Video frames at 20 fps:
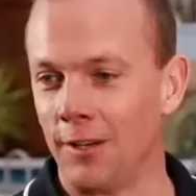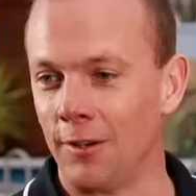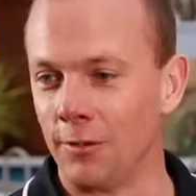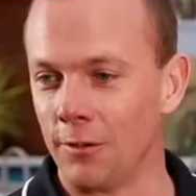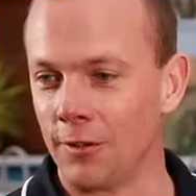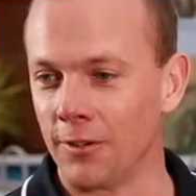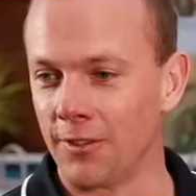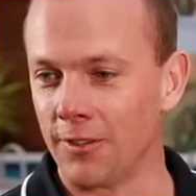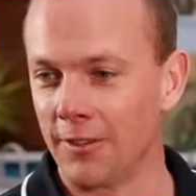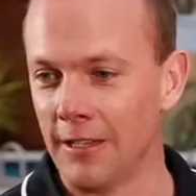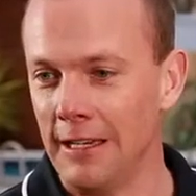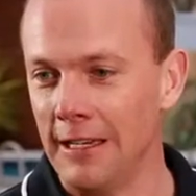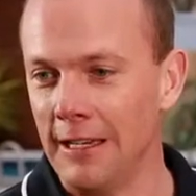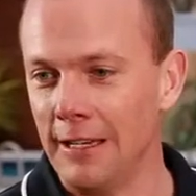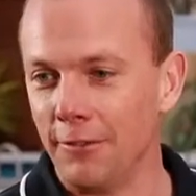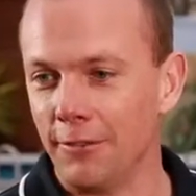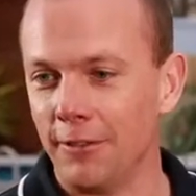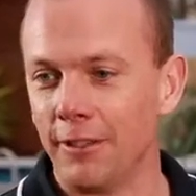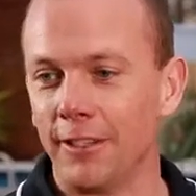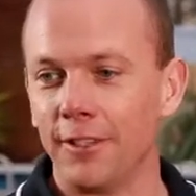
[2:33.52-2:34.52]
It was
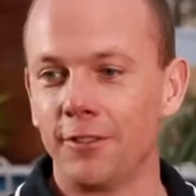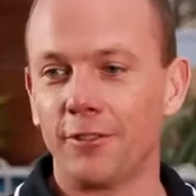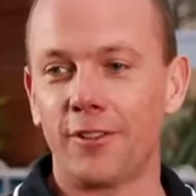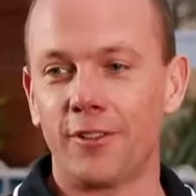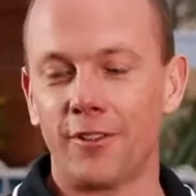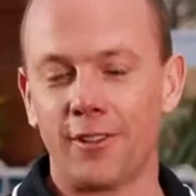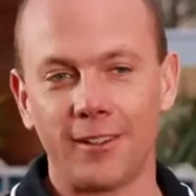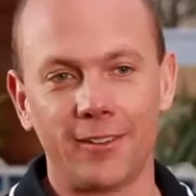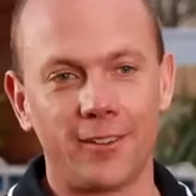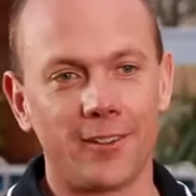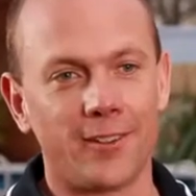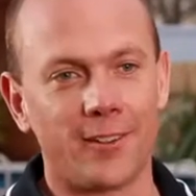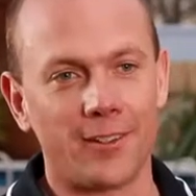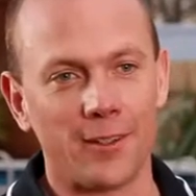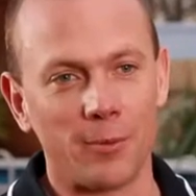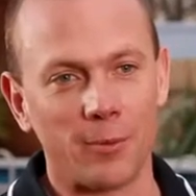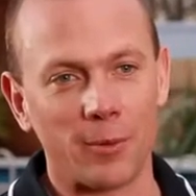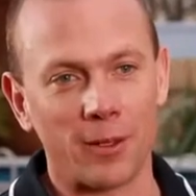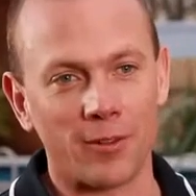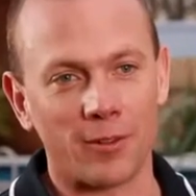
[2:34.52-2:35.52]
really interesting to see
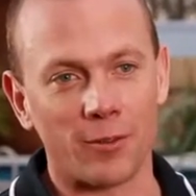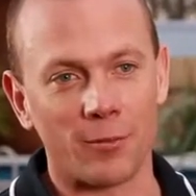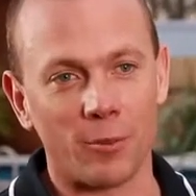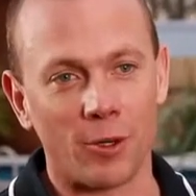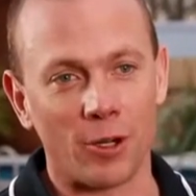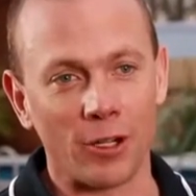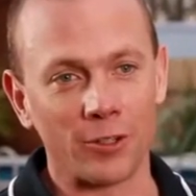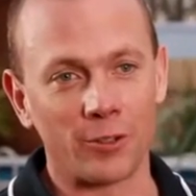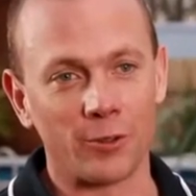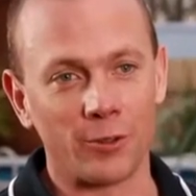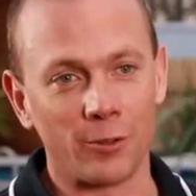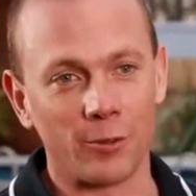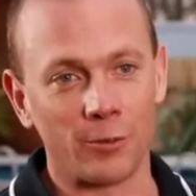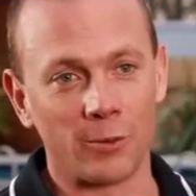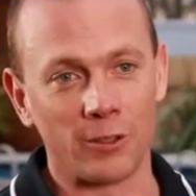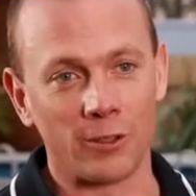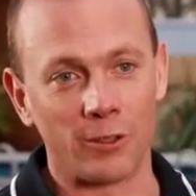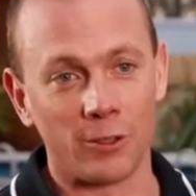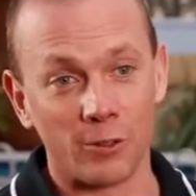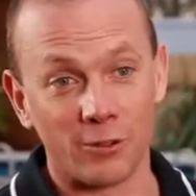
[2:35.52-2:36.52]
Beth and Michael
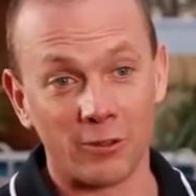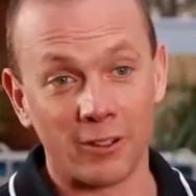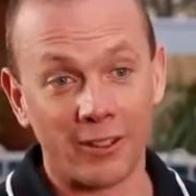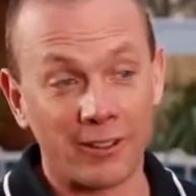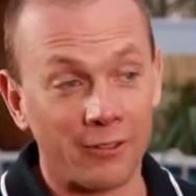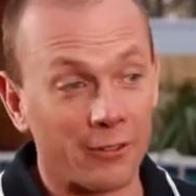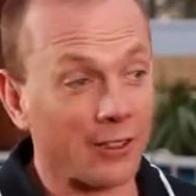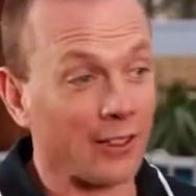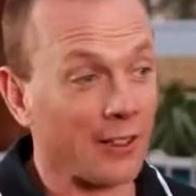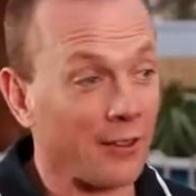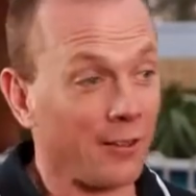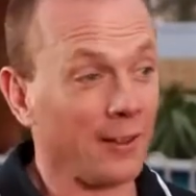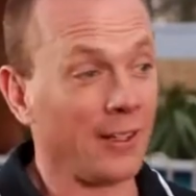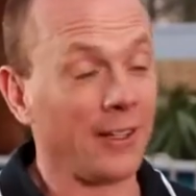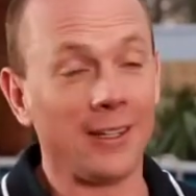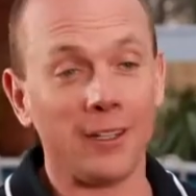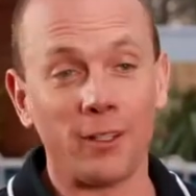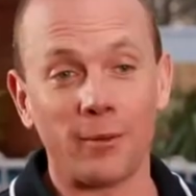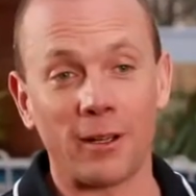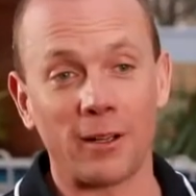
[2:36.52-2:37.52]
were already really
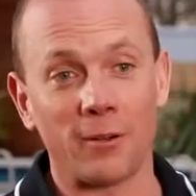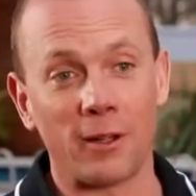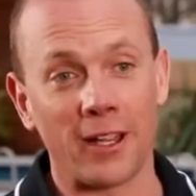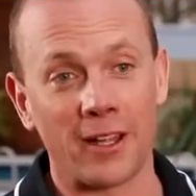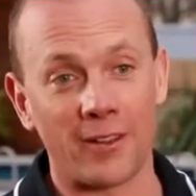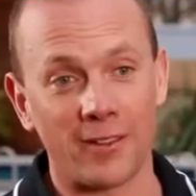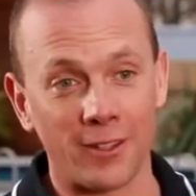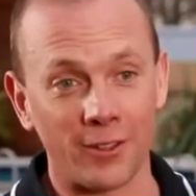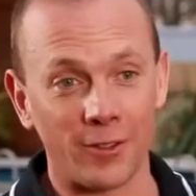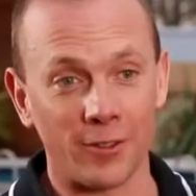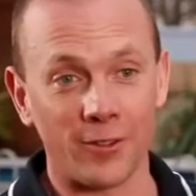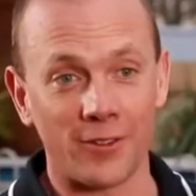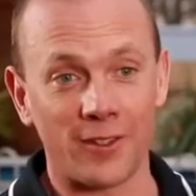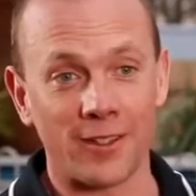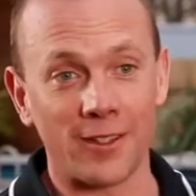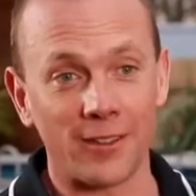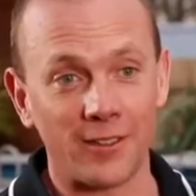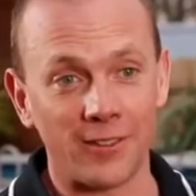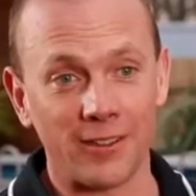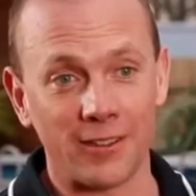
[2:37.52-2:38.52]
thinking about how they use
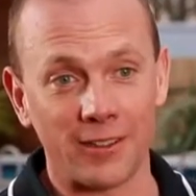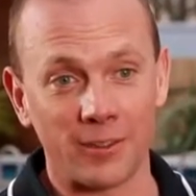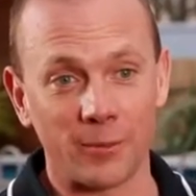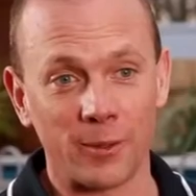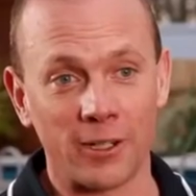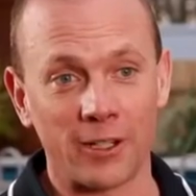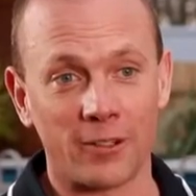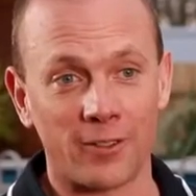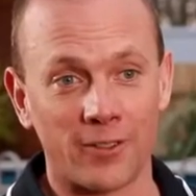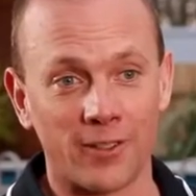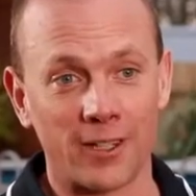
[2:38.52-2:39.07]
energy and where it's